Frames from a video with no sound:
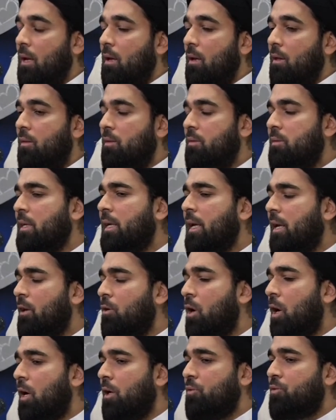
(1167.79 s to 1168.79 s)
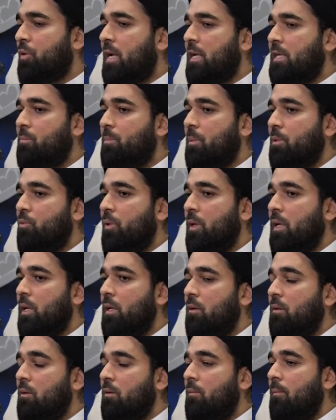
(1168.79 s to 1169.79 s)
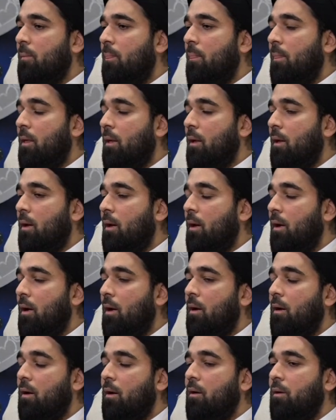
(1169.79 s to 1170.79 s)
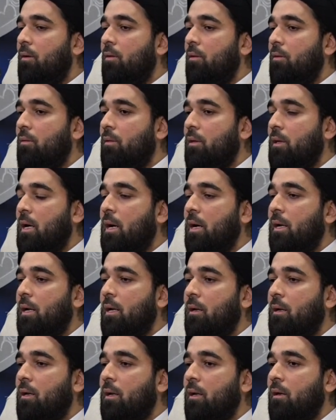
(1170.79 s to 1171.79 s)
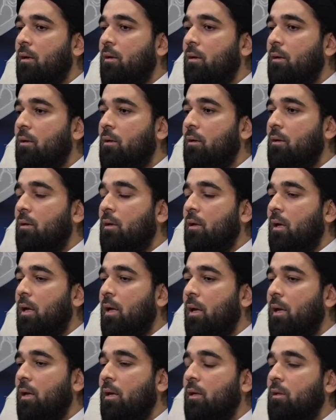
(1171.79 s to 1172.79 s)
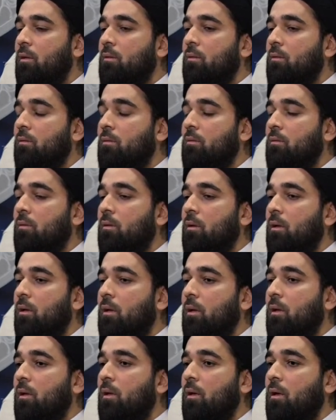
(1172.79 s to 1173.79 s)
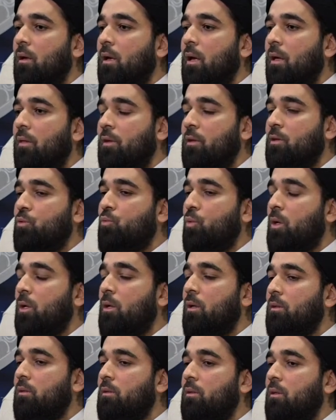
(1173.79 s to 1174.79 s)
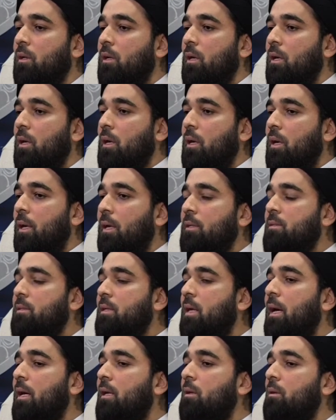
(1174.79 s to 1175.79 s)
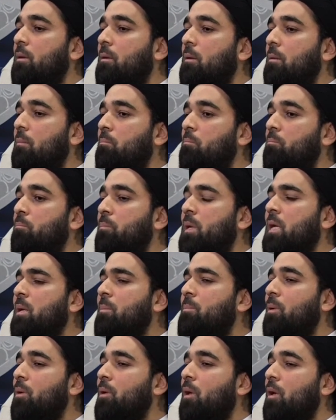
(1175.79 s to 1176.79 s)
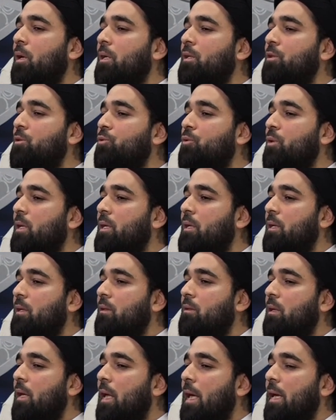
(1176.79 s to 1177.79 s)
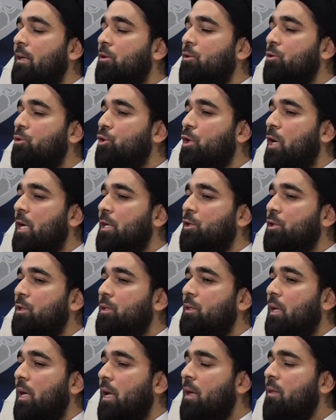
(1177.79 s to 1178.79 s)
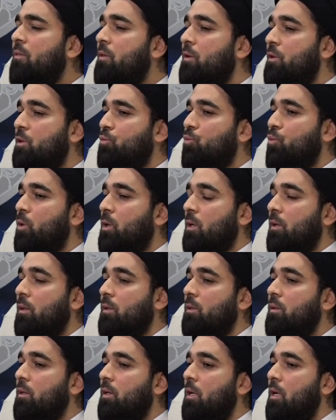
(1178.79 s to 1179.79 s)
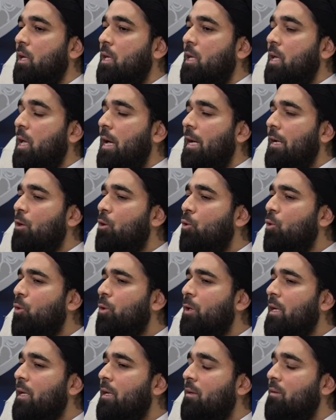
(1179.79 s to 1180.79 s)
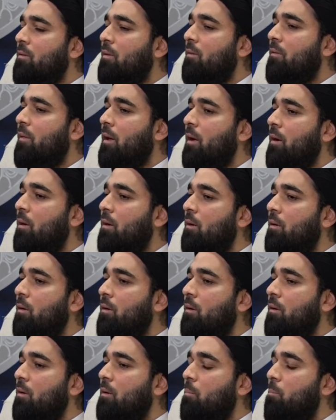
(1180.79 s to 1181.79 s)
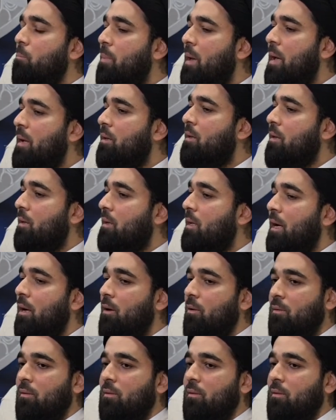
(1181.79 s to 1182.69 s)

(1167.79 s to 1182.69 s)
The second contrast between uh, the akhirah and and this world is that people are treated and judged in this world according to their bank account,